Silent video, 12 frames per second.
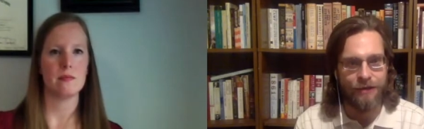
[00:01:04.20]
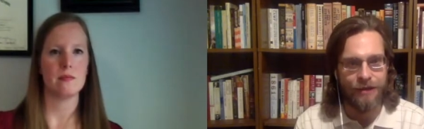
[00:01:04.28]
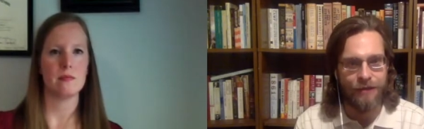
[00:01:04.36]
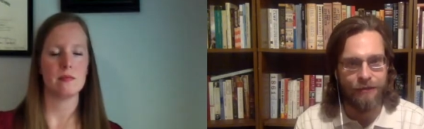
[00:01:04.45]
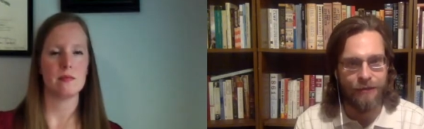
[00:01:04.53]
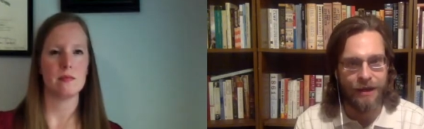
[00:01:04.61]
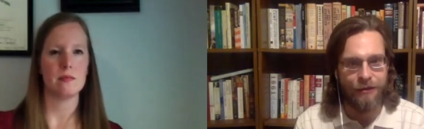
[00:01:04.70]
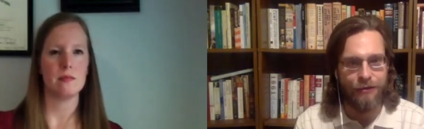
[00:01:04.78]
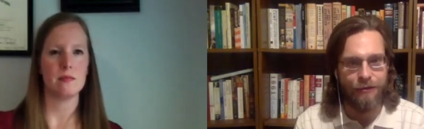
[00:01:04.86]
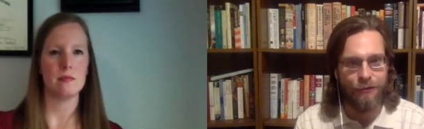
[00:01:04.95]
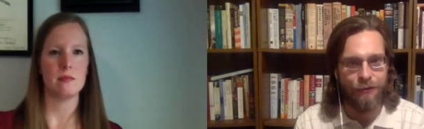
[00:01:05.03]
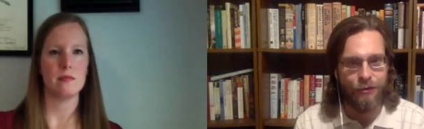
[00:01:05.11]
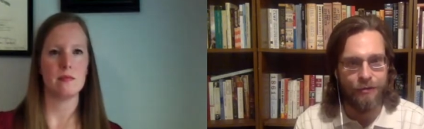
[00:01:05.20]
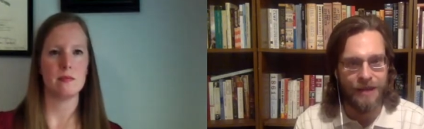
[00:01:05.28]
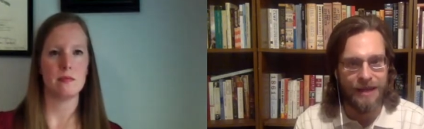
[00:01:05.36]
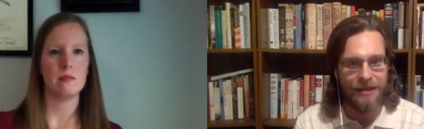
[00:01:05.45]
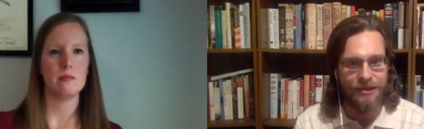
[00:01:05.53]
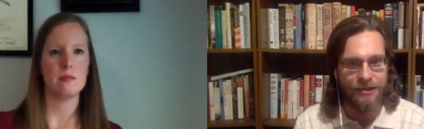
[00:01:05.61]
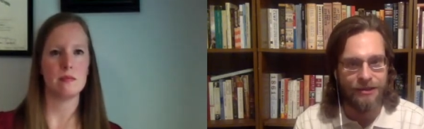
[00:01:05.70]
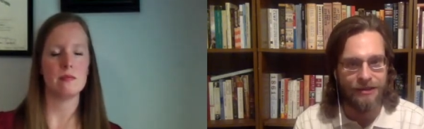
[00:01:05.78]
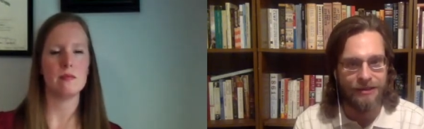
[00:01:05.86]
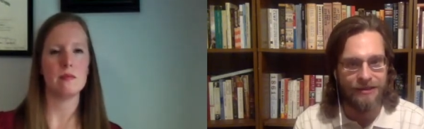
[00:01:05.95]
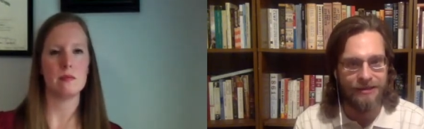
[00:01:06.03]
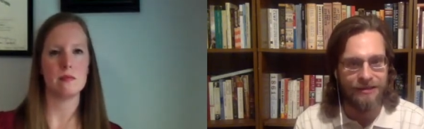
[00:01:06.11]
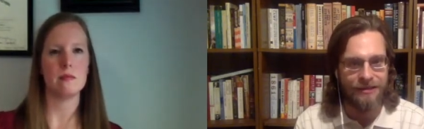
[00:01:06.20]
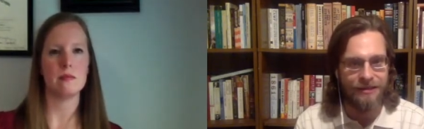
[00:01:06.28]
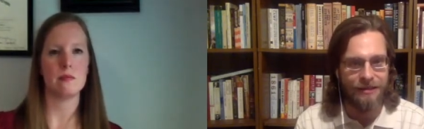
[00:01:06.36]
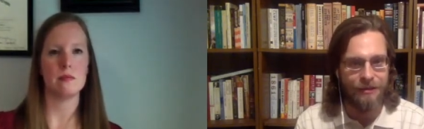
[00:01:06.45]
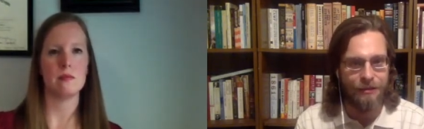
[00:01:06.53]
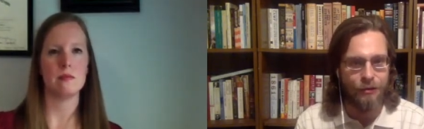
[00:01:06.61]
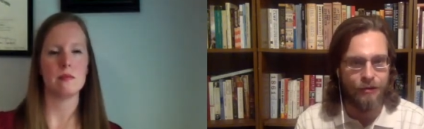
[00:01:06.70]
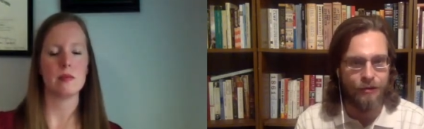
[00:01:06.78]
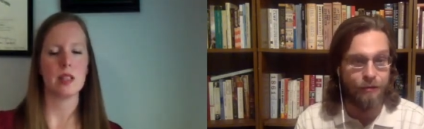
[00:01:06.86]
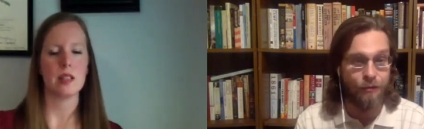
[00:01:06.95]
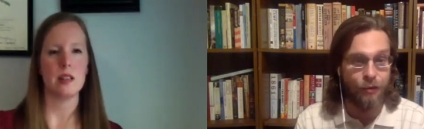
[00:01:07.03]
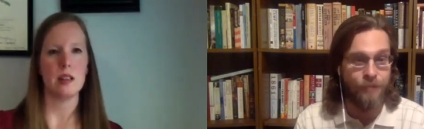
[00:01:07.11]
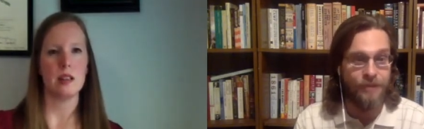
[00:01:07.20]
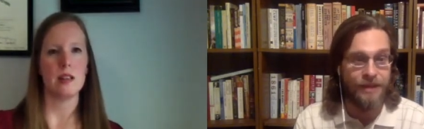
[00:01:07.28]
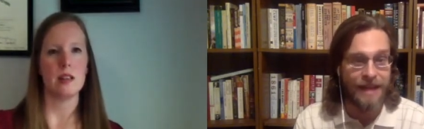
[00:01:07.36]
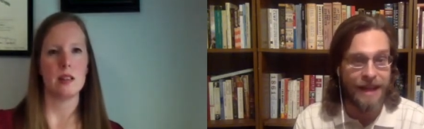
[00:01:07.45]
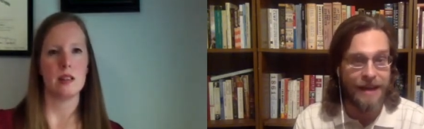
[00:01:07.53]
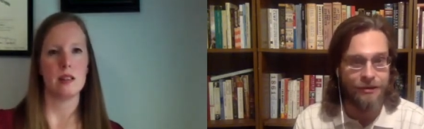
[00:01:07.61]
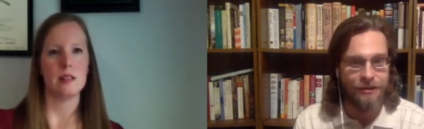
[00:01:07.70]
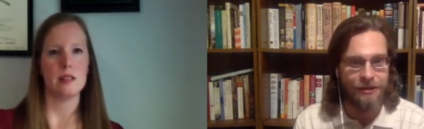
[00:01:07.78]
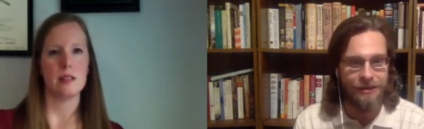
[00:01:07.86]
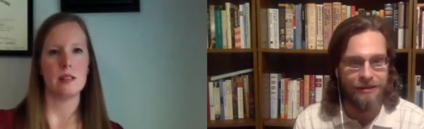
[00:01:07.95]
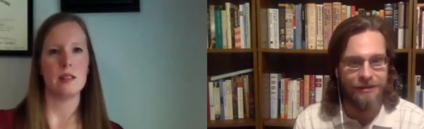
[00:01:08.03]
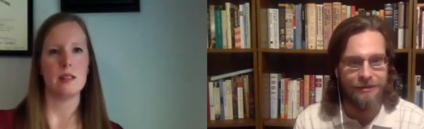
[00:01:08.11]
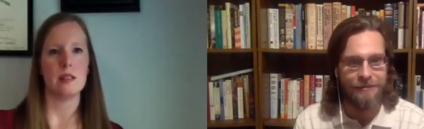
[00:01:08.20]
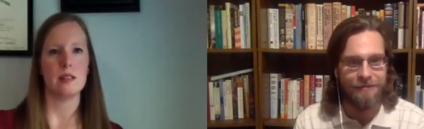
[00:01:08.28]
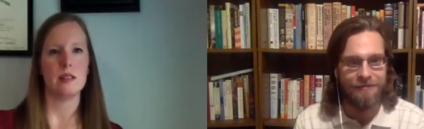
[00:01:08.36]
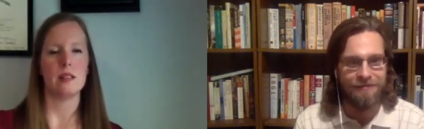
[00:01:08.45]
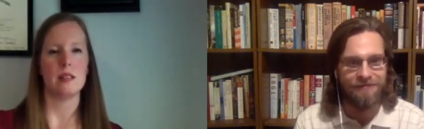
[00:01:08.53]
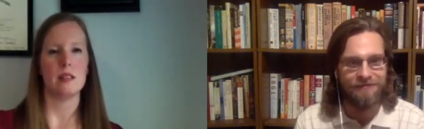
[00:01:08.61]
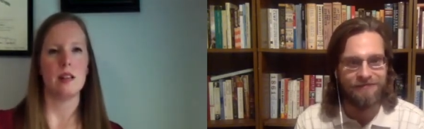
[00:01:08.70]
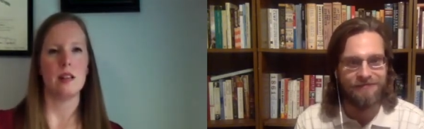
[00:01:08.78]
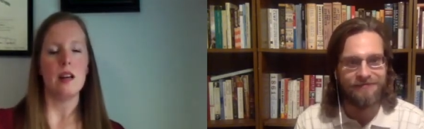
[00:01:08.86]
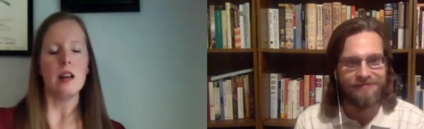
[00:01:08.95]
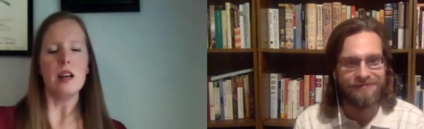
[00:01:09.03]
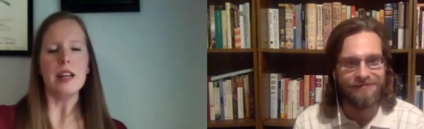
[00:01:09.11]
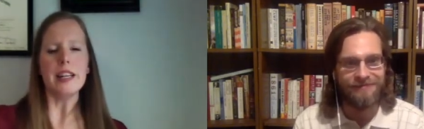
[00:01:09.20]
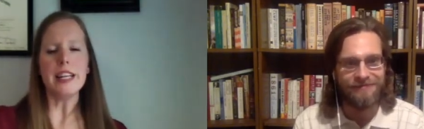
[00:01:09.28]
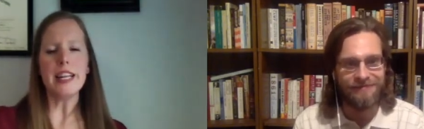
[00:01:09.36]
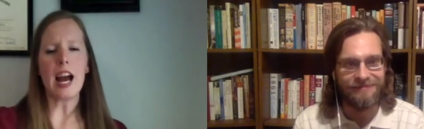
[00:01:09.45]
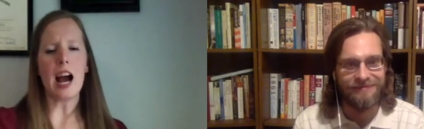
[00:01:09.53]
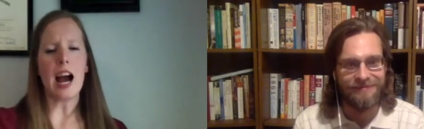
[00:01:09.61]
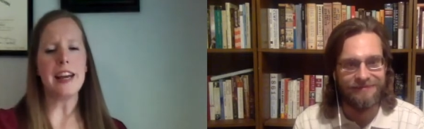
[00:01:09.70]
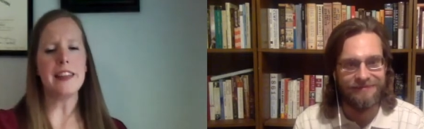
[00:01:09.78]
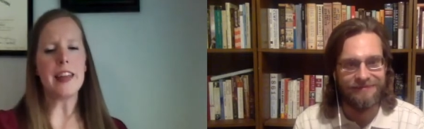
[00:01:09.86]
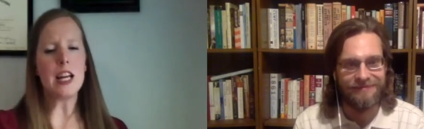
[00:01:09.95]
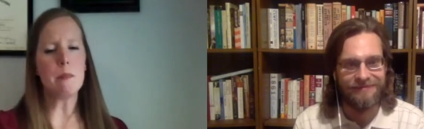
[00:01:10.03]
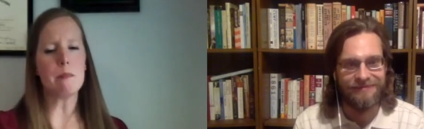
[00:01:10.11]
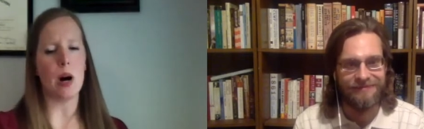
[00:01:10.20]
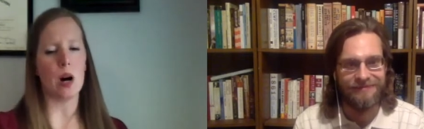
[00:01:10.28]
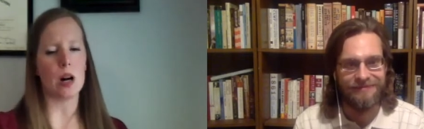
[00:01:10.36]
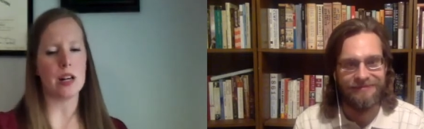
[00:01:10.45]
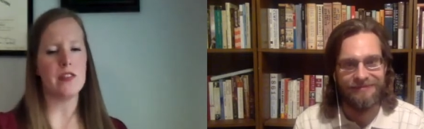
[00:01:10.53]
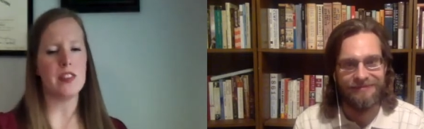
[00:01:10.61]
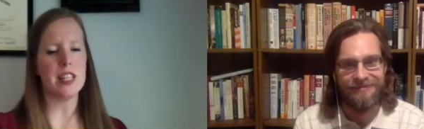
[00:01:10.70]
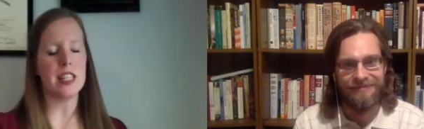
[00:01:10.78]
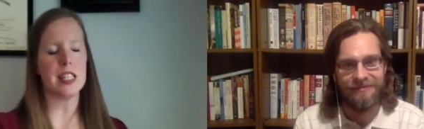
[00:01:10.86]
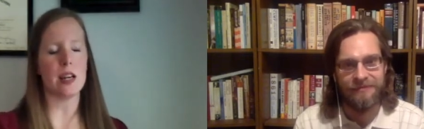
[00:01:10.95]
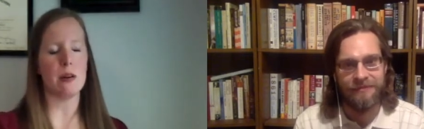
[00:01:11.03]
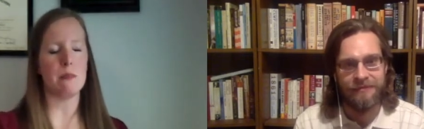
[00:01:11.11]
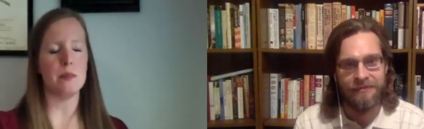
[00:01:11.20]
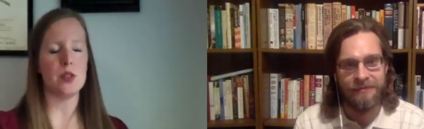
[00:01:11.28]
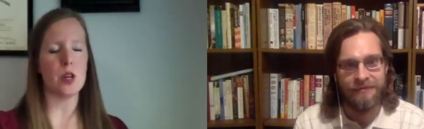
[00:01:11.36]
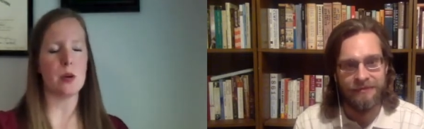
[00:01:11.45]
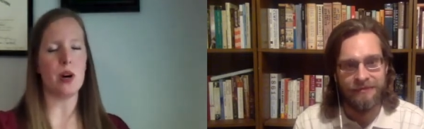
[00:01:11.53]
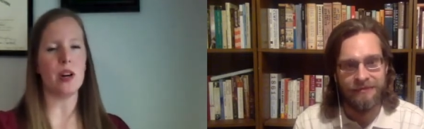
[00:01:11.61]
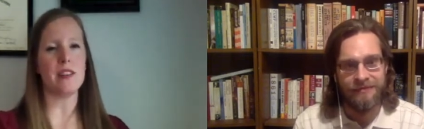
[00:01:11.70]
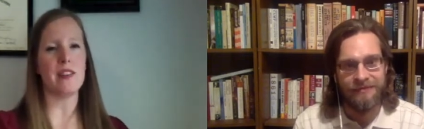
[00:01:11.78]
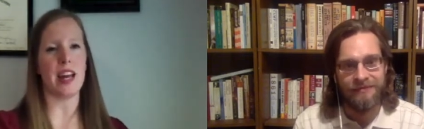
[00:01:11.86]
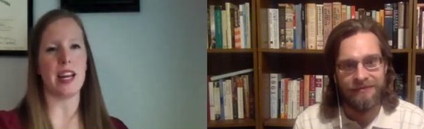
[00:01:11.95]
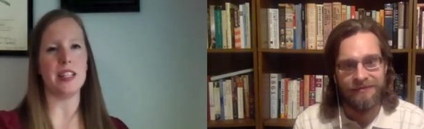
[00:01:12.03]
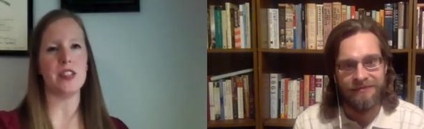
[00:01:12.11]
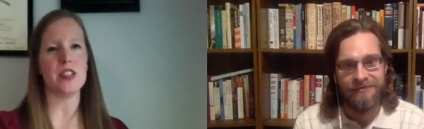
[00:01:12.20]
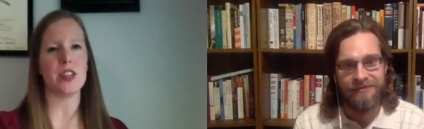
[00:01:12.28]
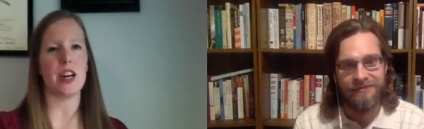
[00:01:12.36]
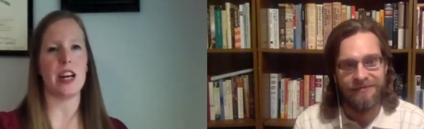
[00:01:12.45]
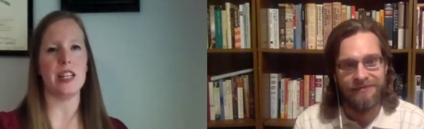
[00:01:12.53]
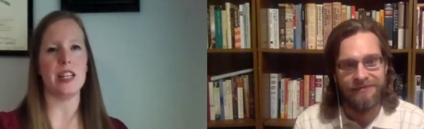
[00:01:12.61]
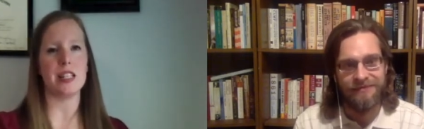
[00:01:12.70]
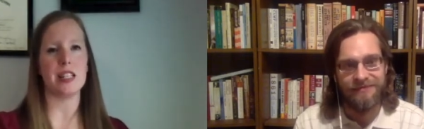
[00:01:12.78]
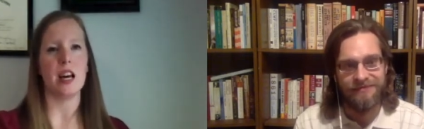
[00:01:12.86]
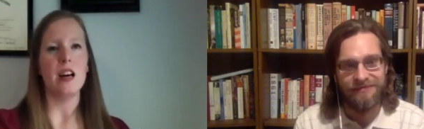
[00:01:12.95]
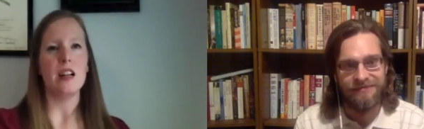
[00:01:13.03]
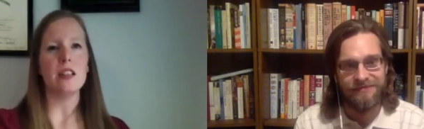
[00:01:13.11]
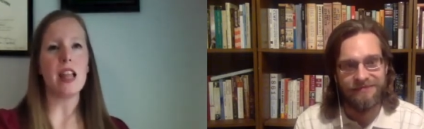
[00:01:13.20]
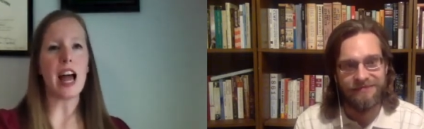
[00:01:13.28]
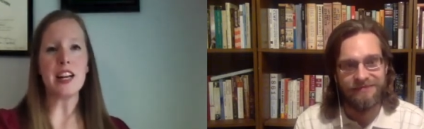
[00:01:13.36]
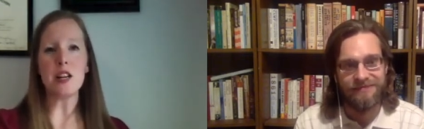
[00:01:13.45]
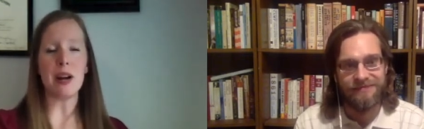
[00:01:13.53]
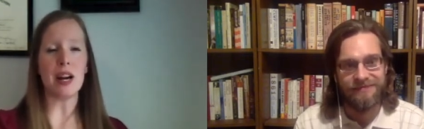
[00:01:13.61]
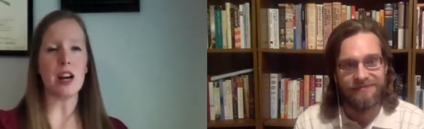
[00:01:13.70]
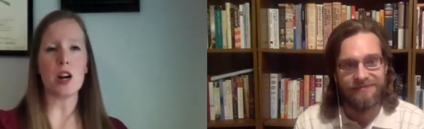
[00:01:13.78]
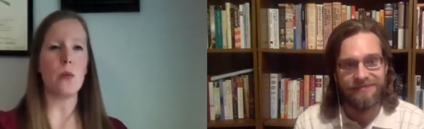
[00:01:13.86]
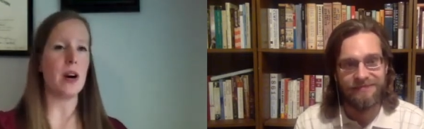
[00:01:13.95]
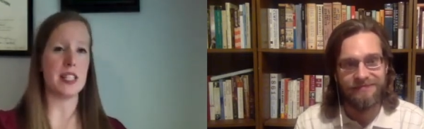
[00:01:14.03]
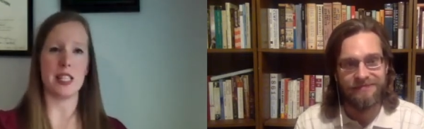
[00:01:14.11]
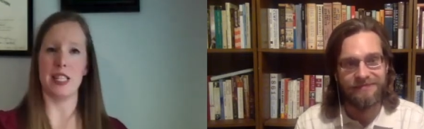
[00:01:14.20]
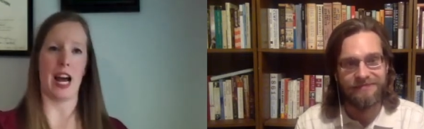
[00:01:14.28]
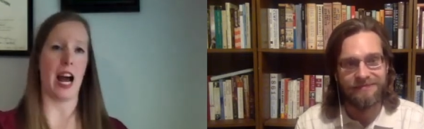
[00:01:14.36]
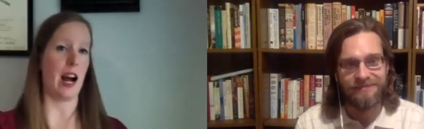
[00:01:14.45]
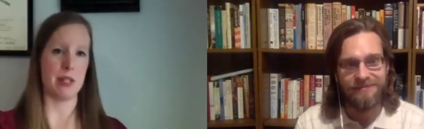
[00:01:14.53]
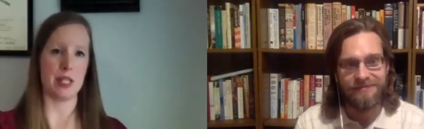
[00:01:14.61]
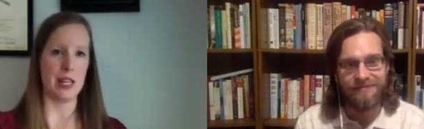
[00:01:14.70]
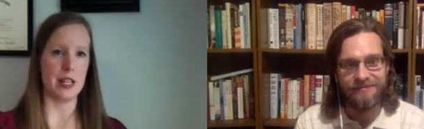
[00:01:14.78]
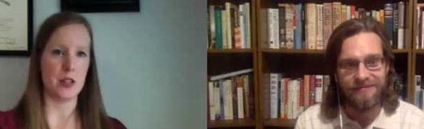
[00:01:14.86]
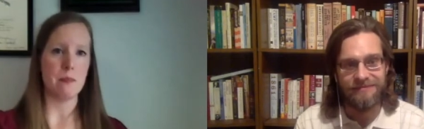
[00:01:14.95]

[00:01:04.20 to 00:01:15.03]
Speaker 1: of how do you form nations or form their nationalism?
Speaker 2: Yeah, I think part of this, so part of the answer is Latin America wasn't absent.